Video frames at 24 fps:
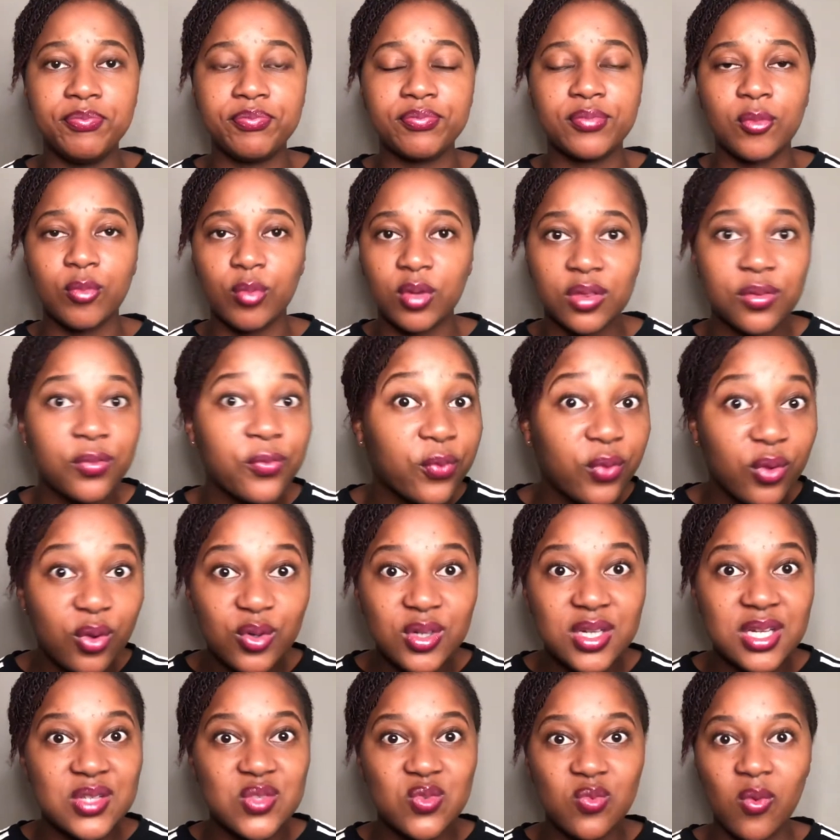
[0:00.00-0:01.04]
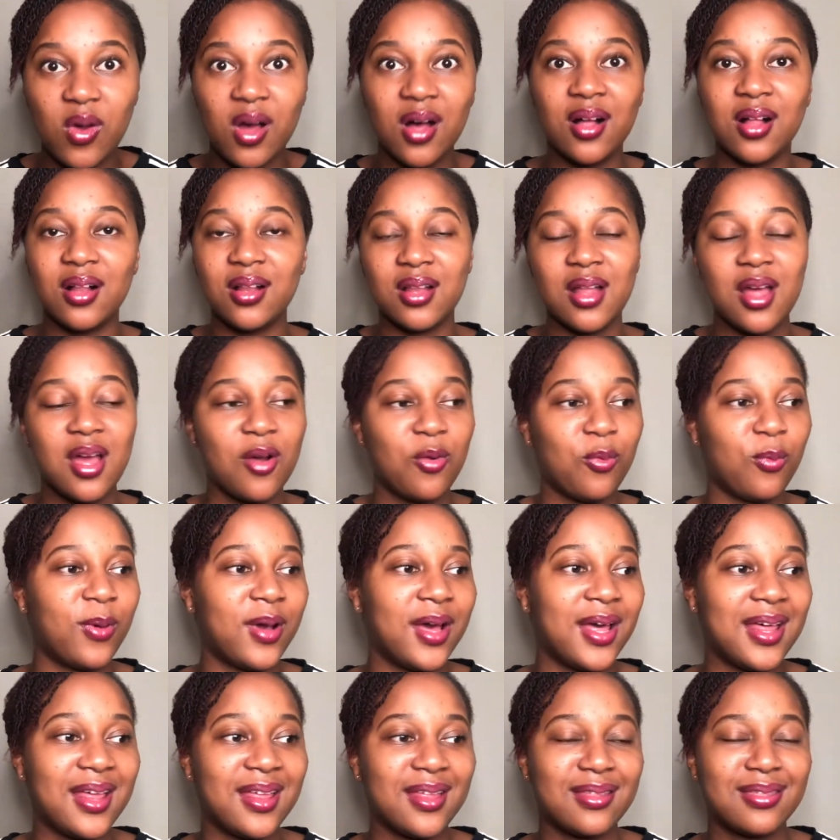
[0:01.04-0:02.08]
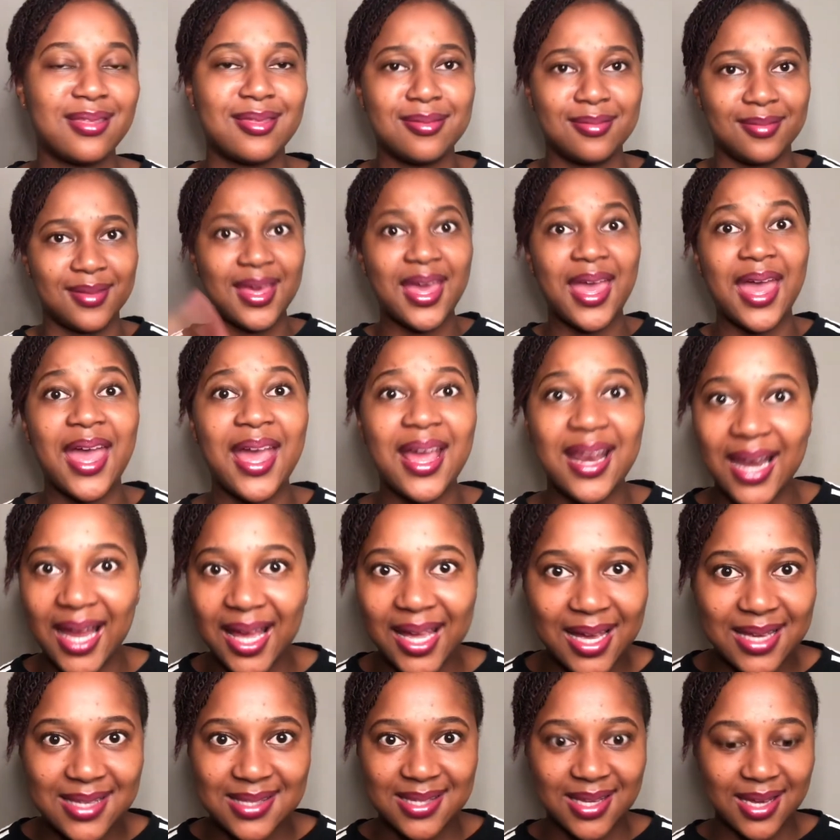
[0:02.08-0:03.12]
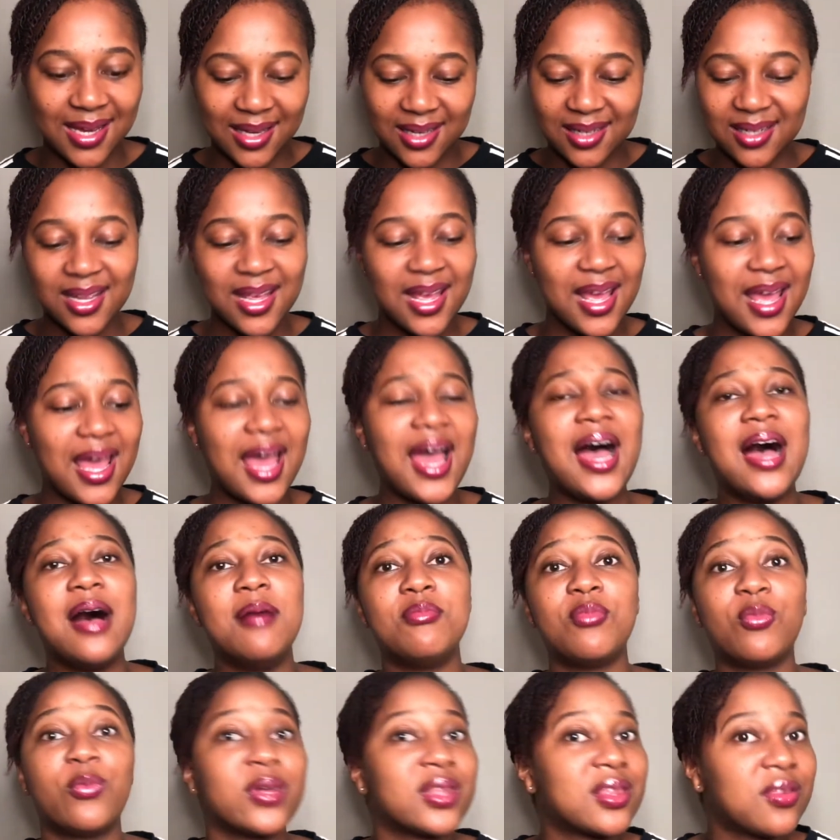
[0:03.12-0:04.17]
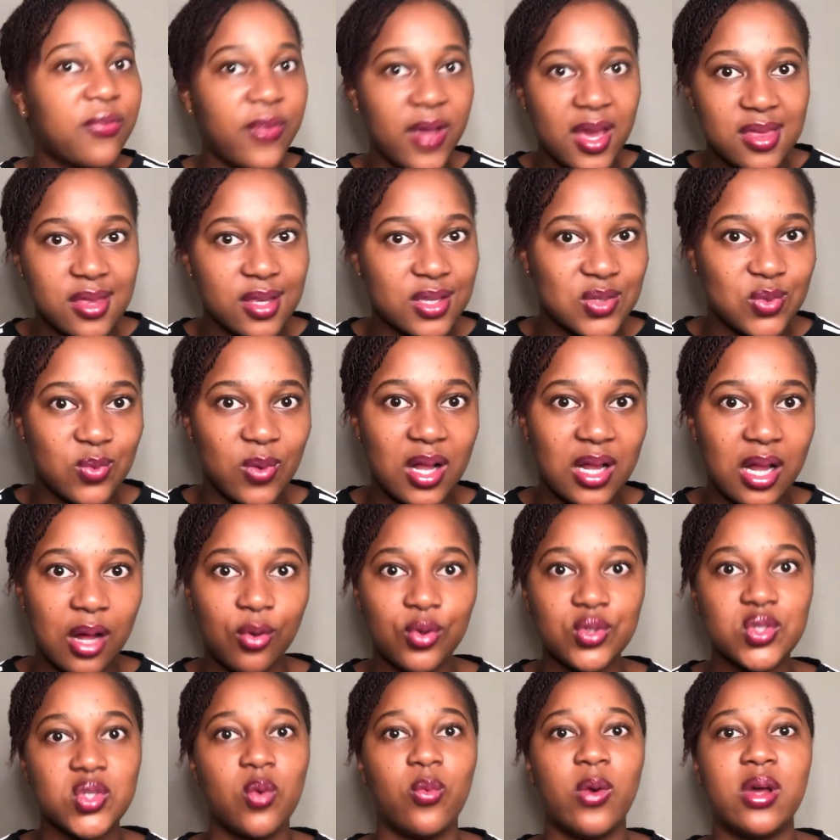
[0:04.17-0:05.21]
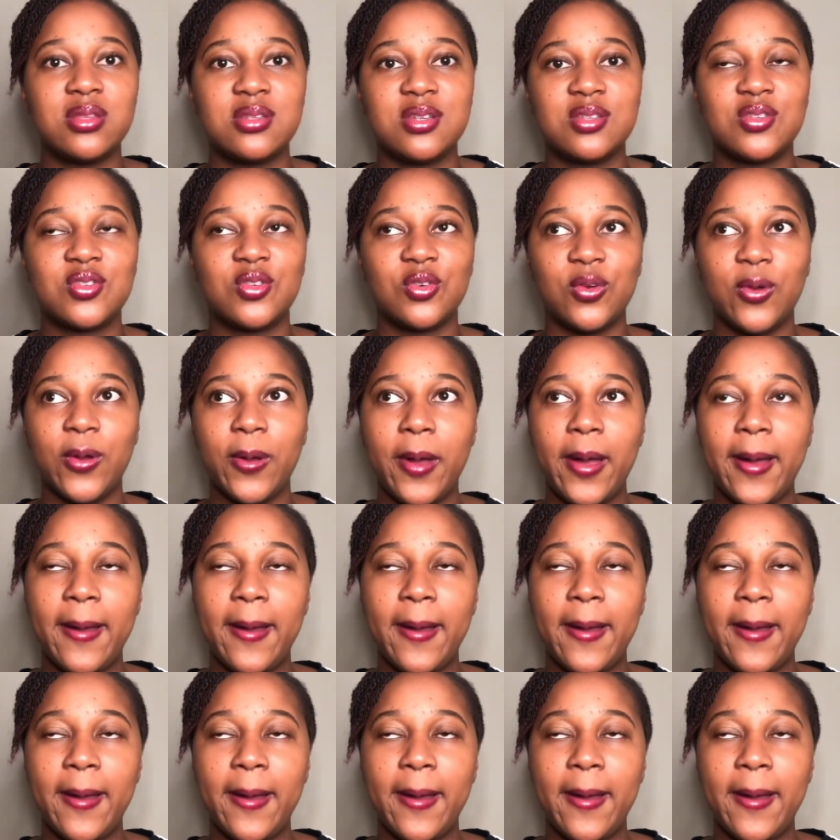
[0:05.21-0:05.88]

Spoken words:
with food as well, with hair, like I said, with faith as well. I also wanted to